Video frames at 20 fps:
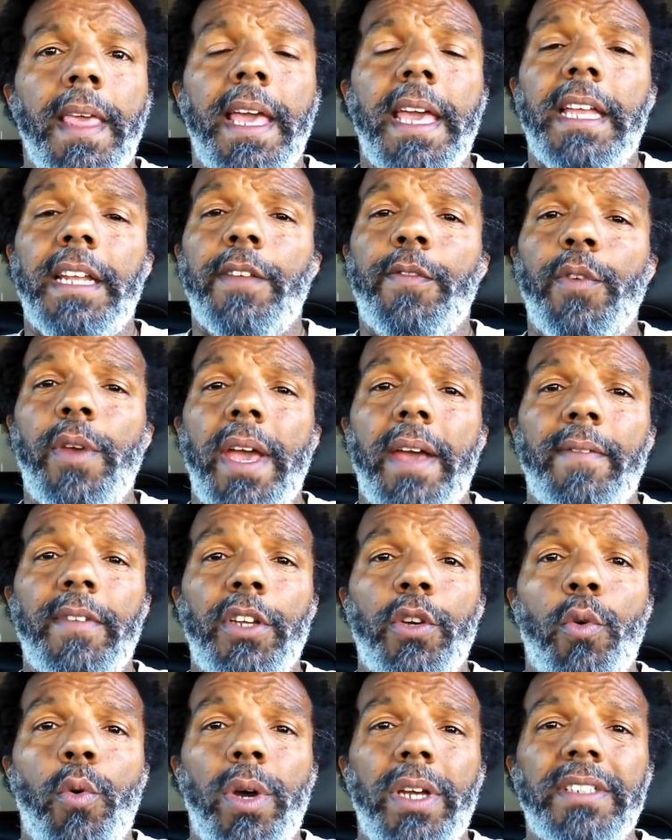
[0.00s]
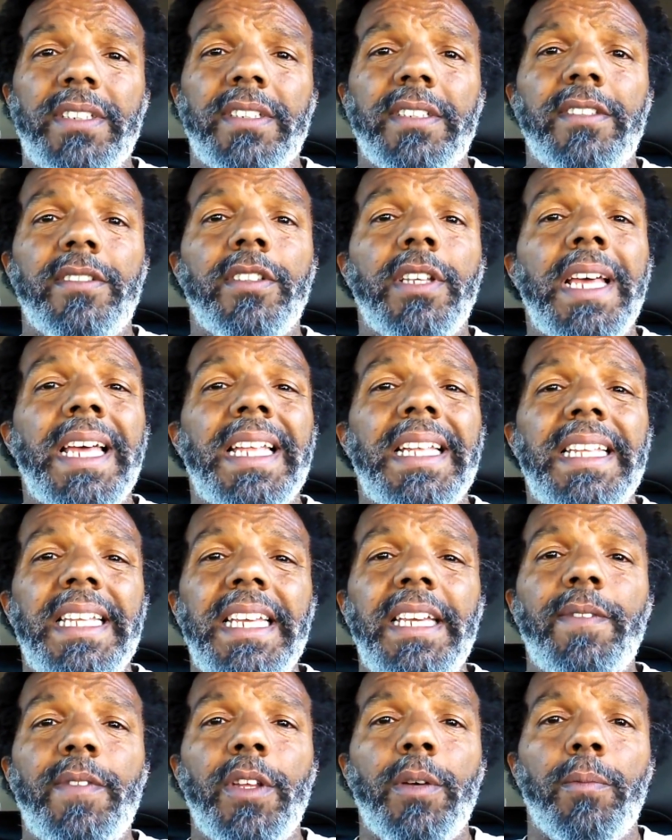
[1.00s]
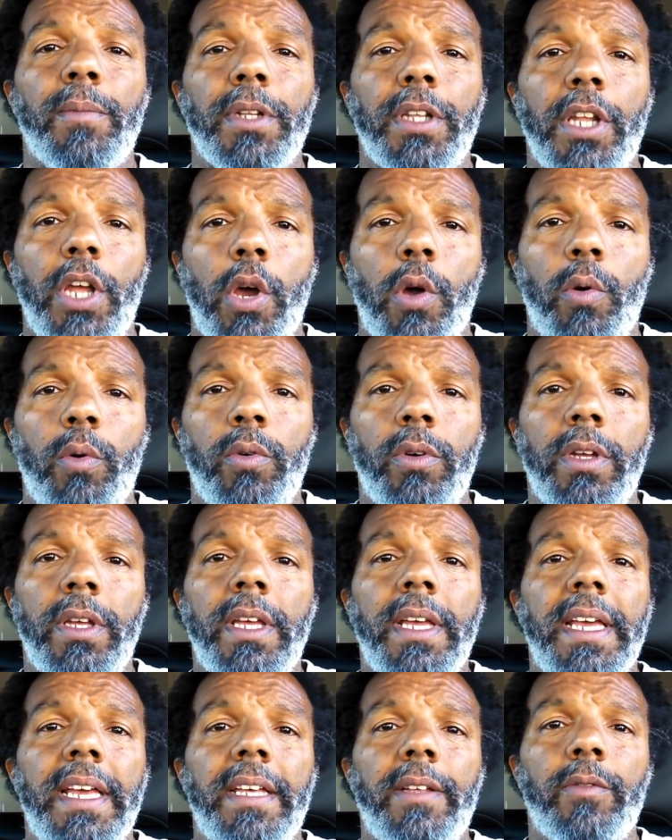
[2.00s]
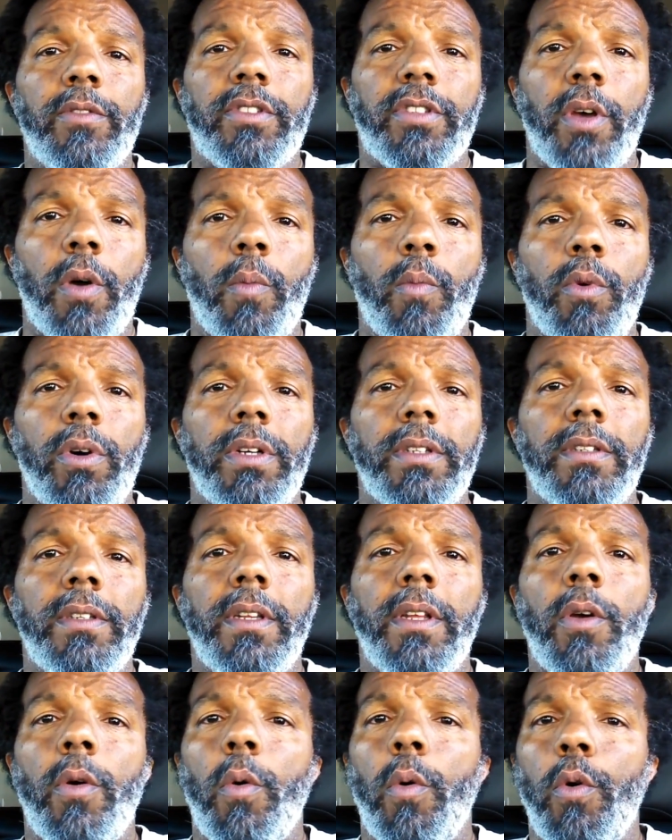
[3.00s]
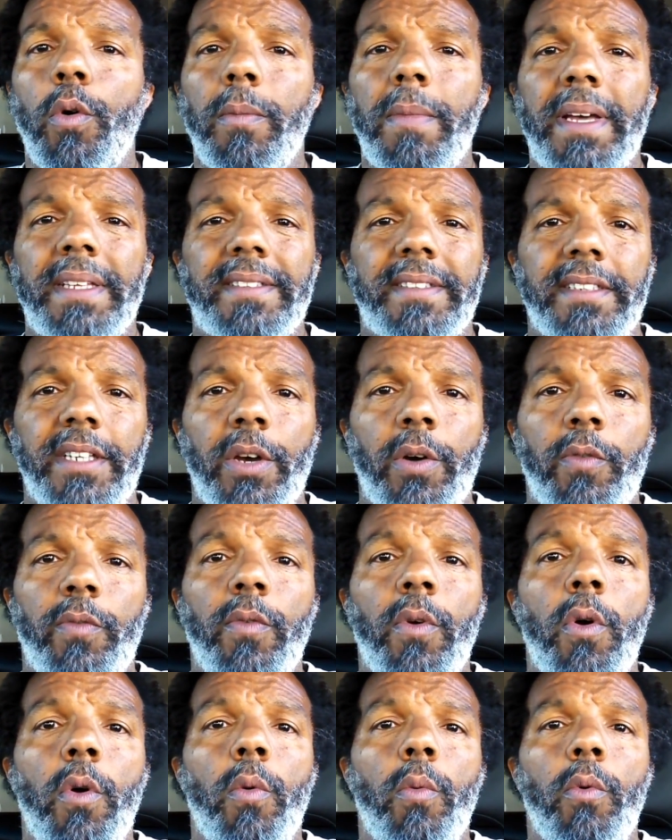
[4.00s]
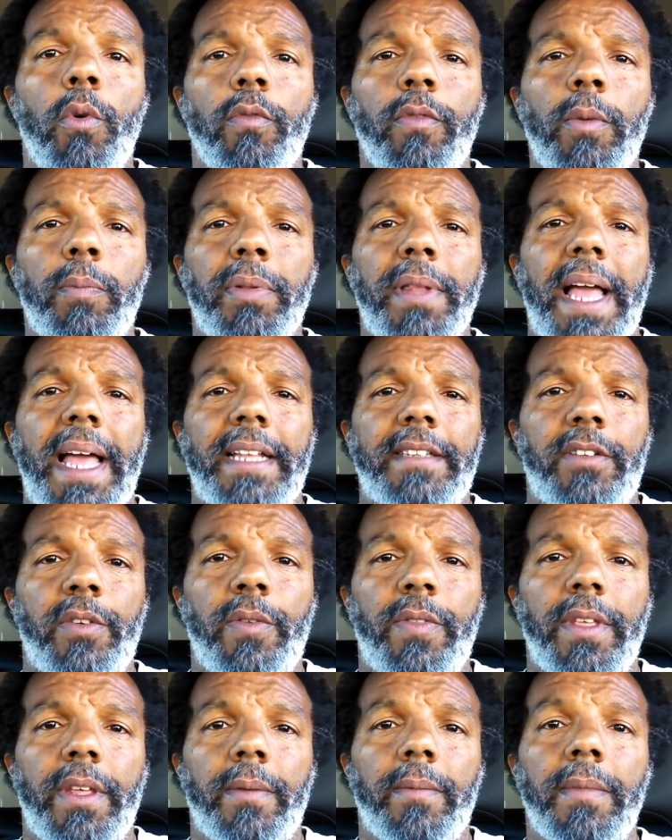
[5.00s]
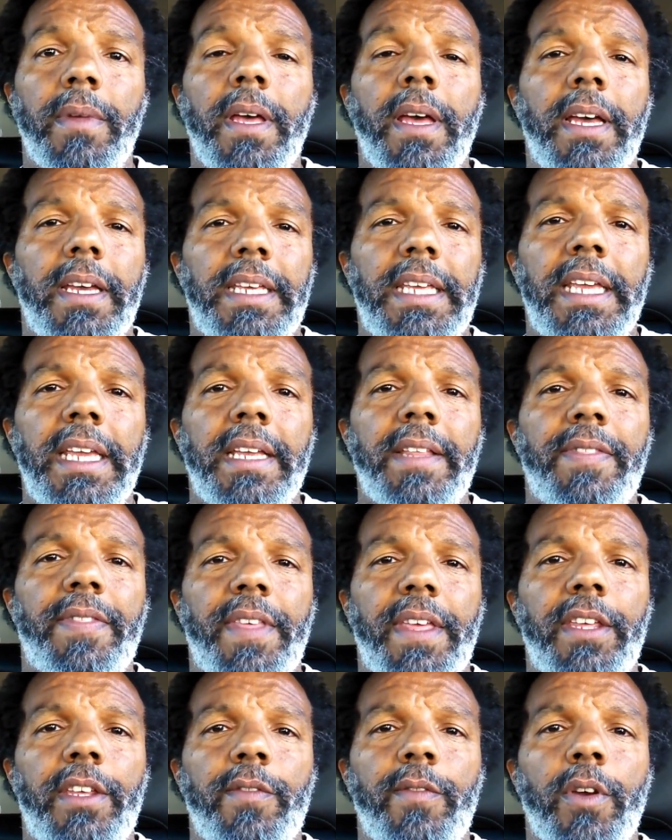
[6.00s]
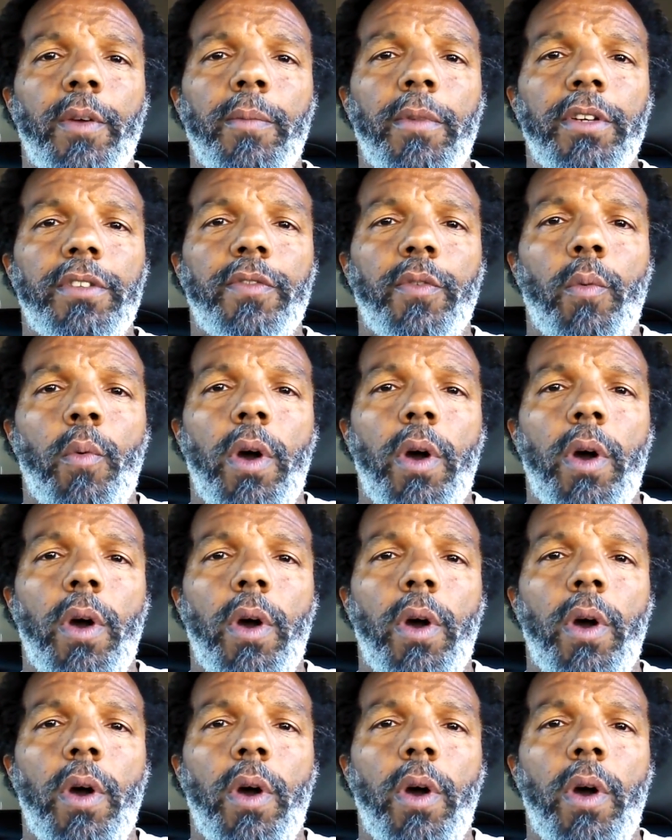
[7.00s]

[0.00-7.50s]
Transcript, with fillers: And if you have any questions, leave them below, and someone or myself will reply to them. Again, thank you very much for